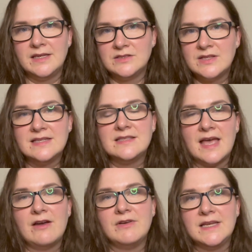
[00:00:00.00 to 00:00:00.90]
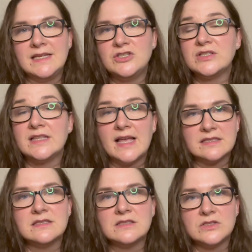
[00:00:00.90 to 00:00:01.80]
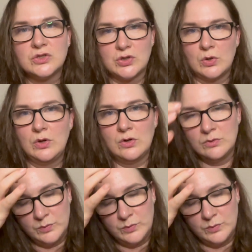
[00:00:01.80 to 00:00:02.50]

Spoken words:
It's there and it just lasts so long,